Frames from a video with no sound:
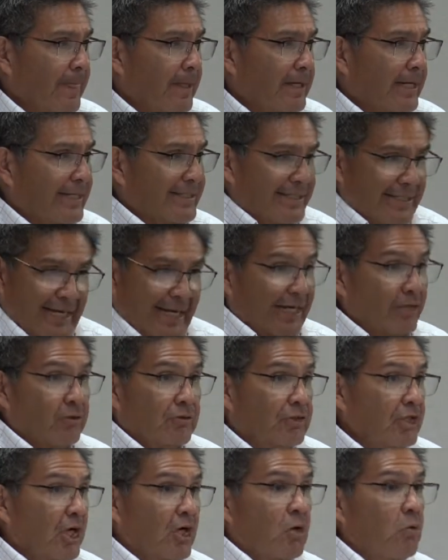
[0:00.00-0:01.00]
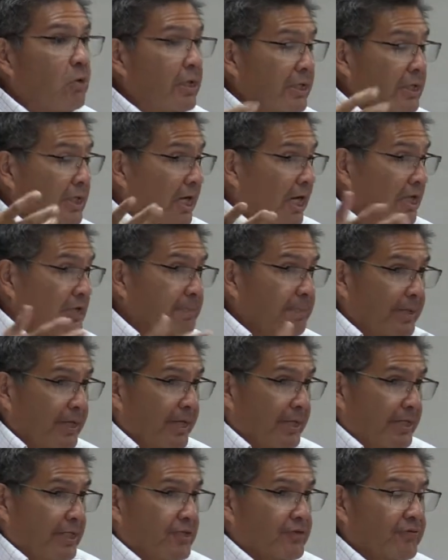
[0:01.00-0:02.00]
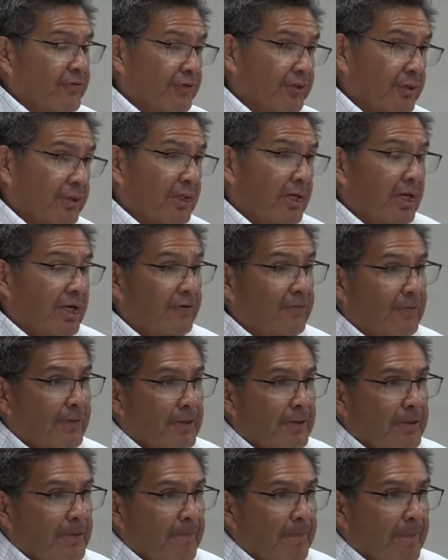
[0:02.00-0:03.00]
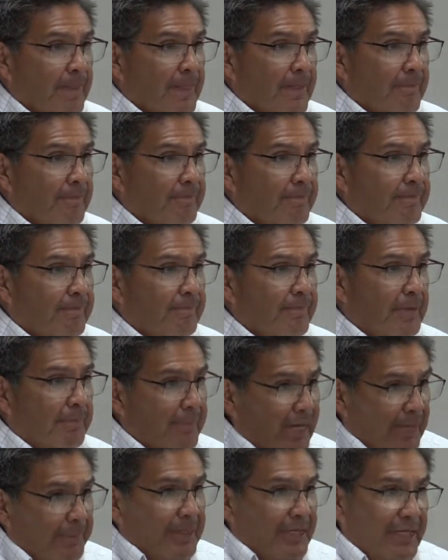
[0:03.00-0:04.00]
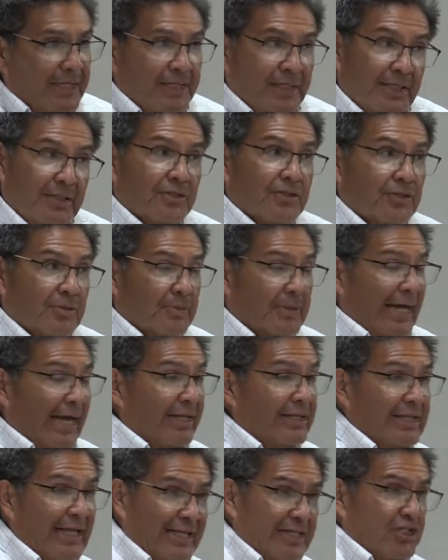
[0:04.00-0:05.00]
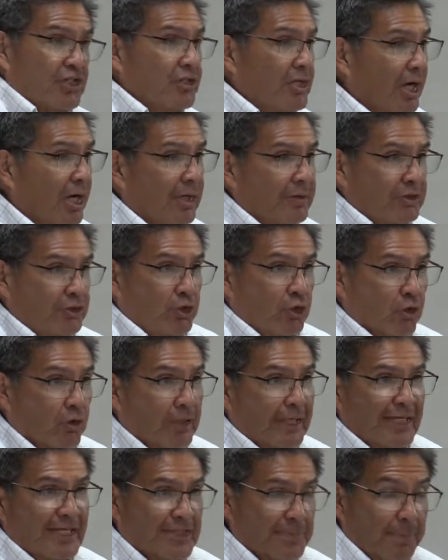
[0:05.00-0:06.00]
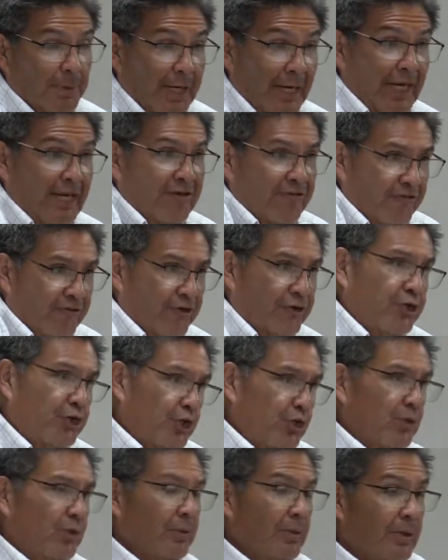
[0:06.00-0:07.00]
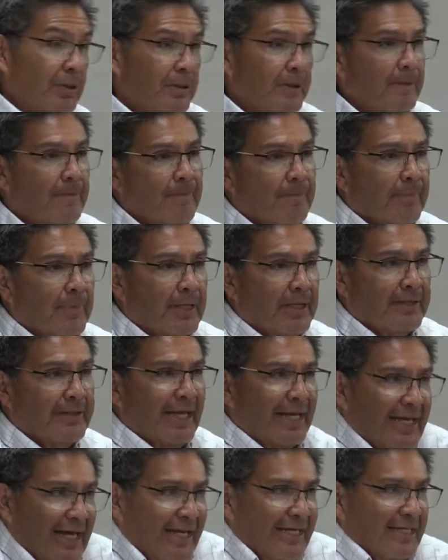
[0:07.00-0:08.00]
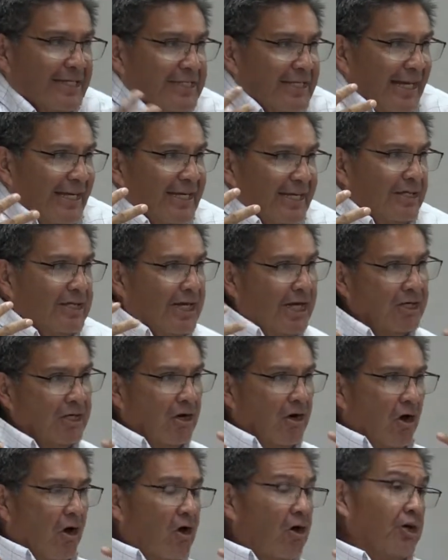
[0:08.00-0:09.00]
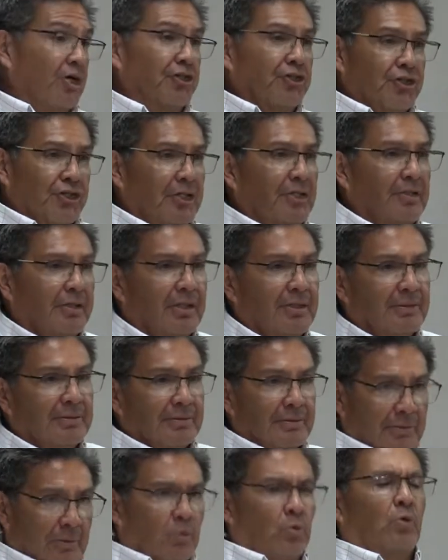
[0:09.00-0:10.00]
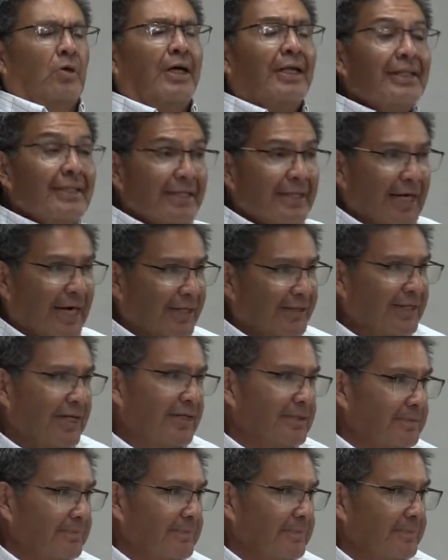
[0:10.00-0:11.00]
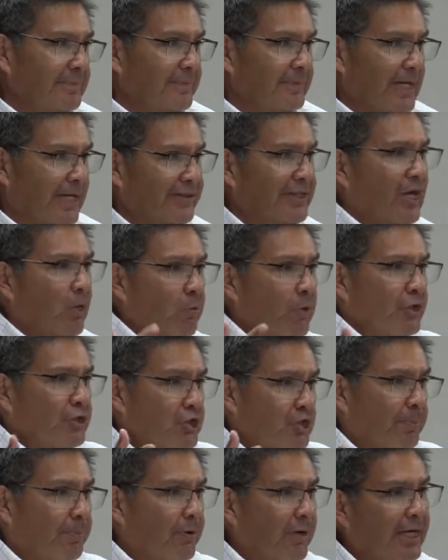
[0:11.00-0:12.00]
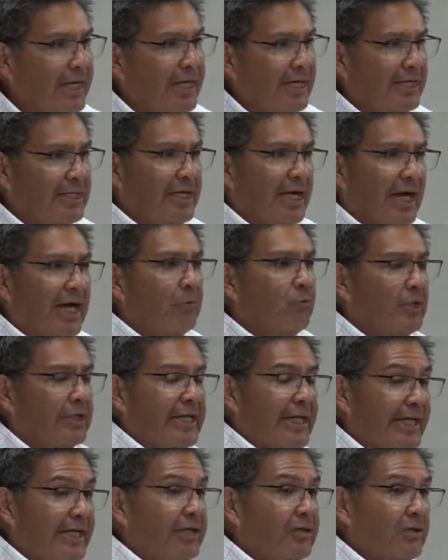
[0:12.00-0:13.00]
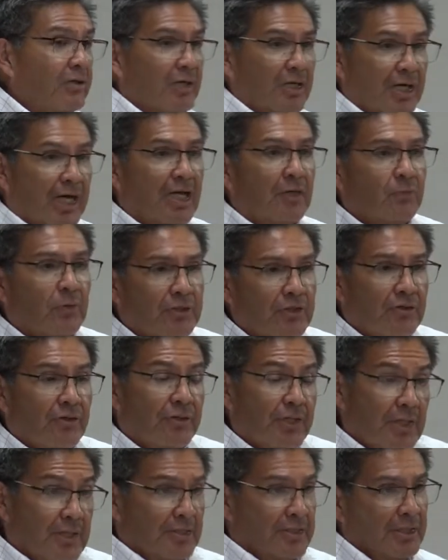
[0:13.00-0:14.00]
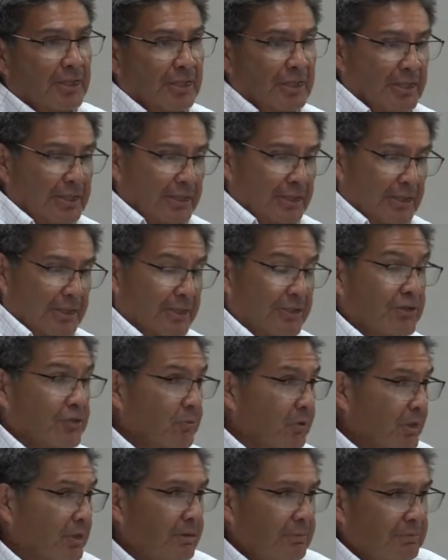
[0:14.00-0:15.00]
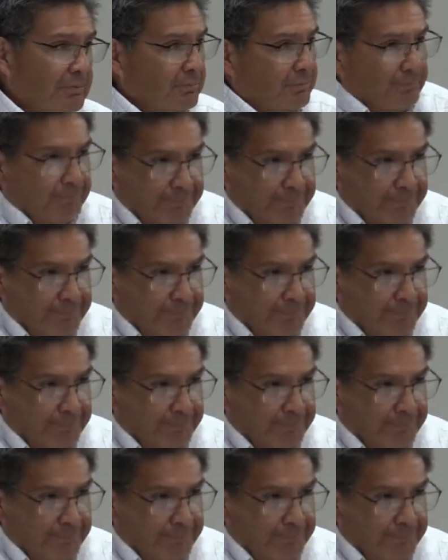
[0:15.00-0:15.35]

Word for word: I said, I don't know what God's plan is for your life but maybe he didn't that that's not your his plan for you they kind of take it kind of harsh you know they what i thought i thought when you prayed god would heal or god would do this i said well